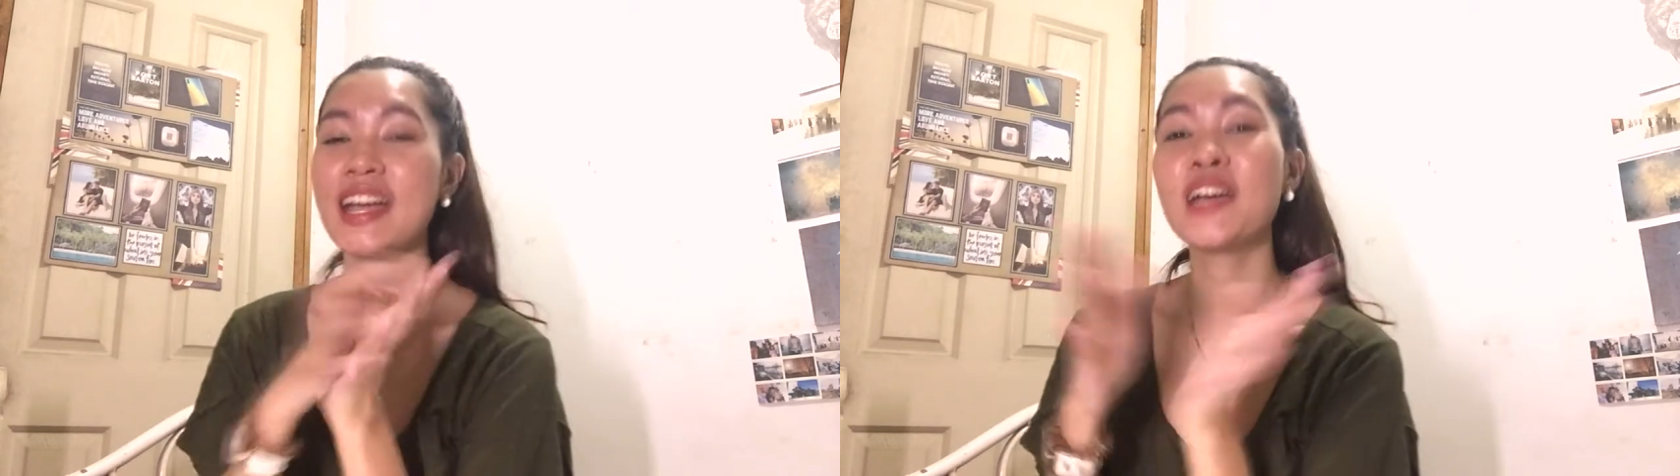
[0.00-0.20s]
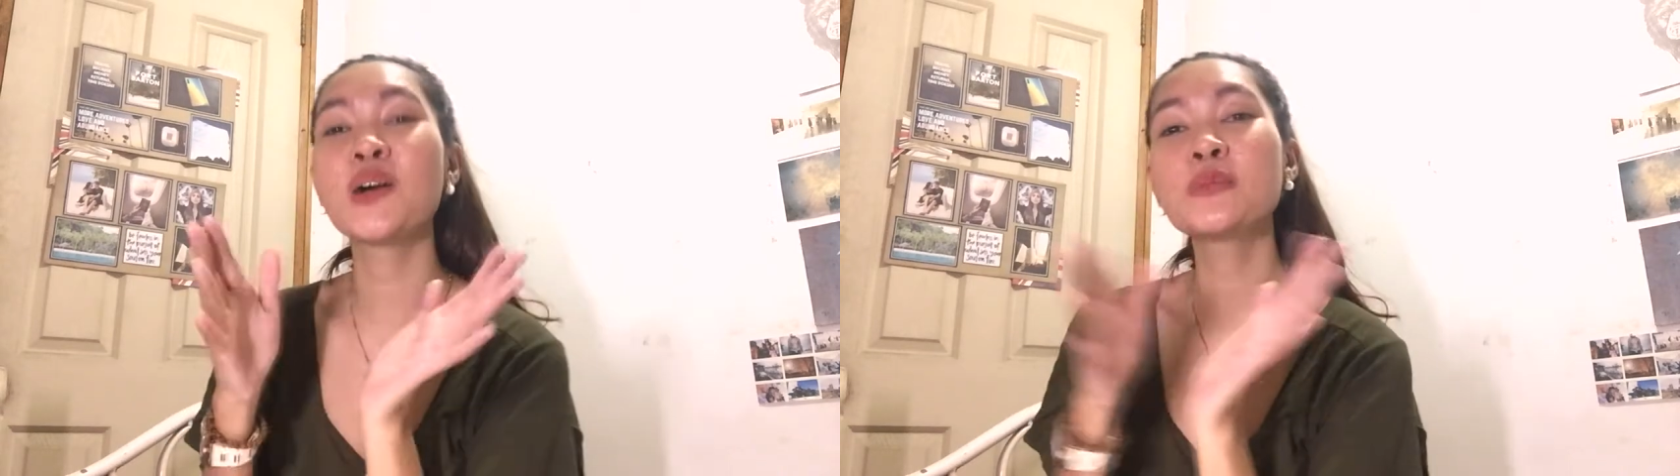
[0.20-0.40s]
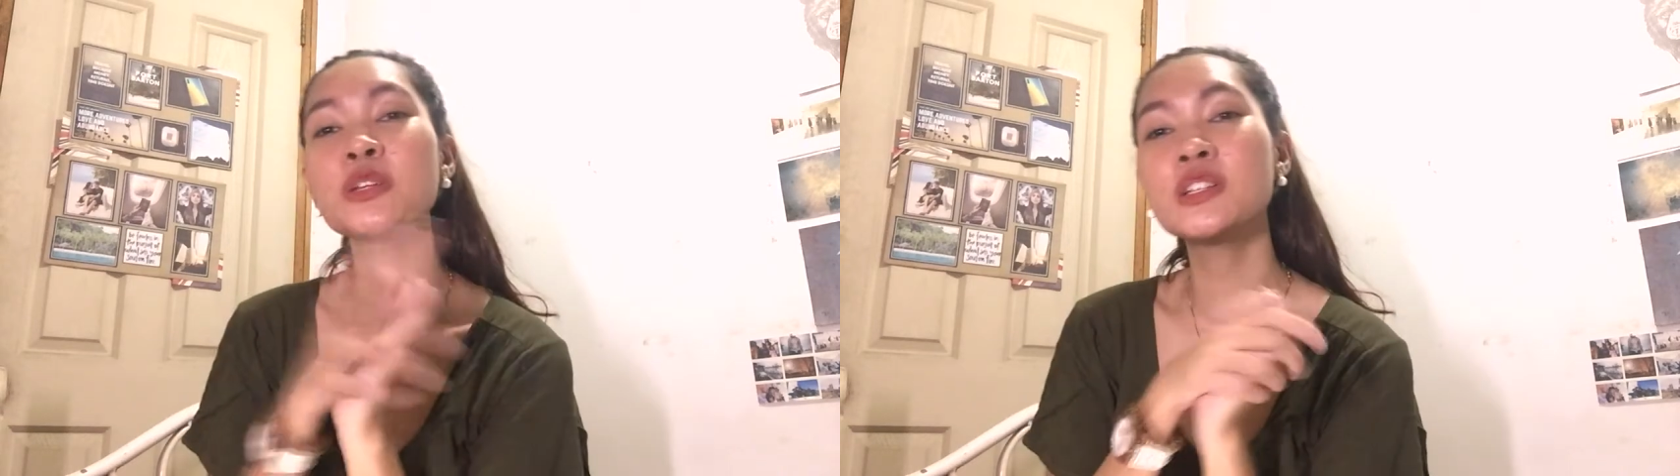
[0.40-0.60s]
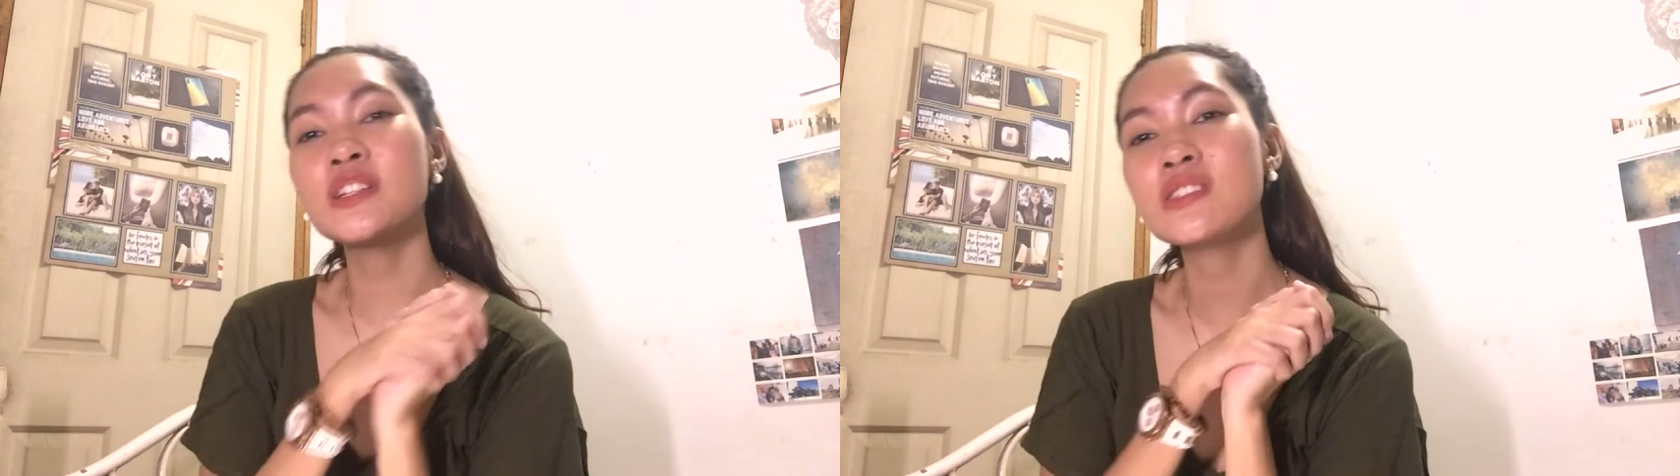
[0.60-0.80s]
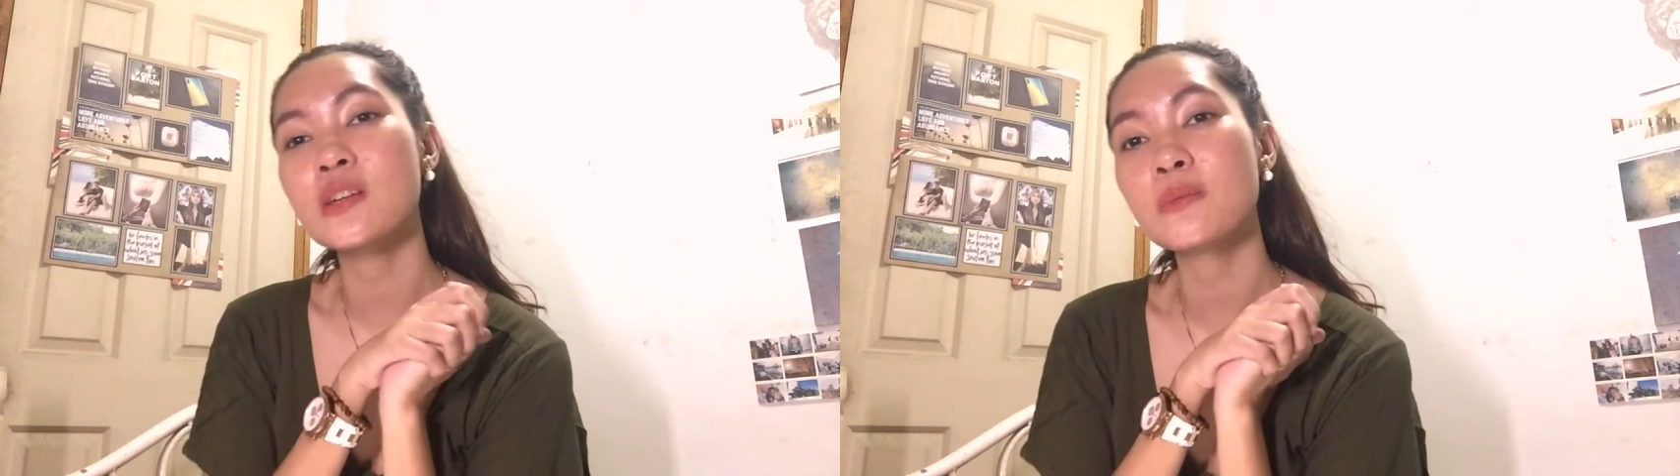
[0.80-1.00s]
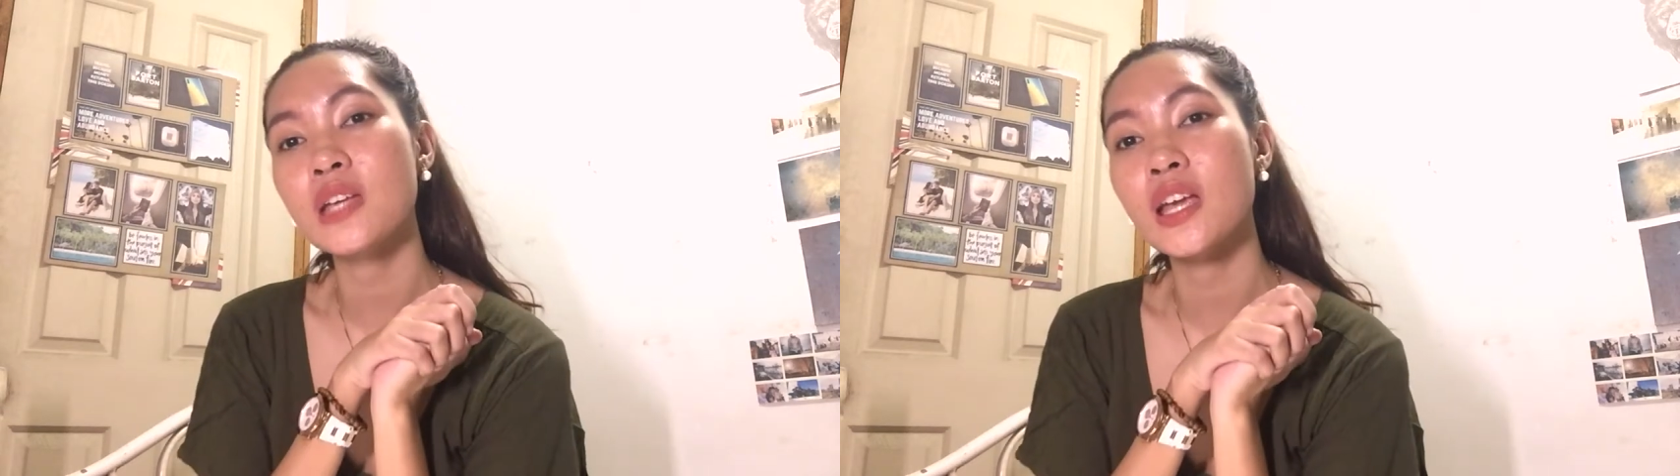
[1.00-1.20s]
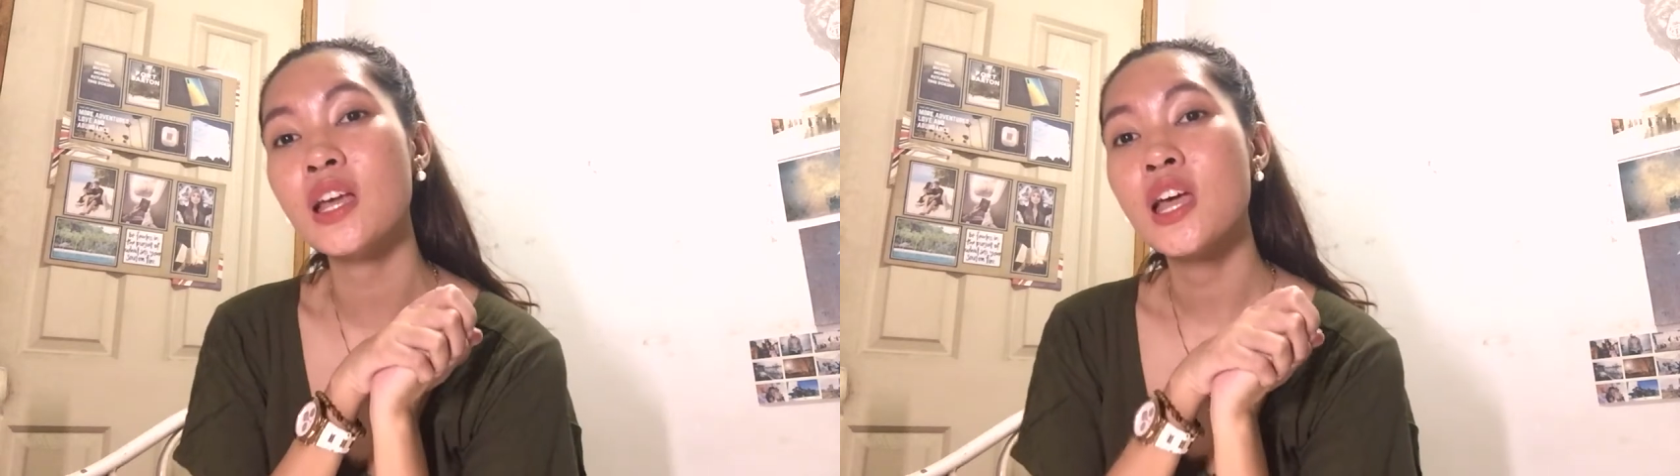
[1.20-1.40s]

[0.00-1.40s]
I hope you learned something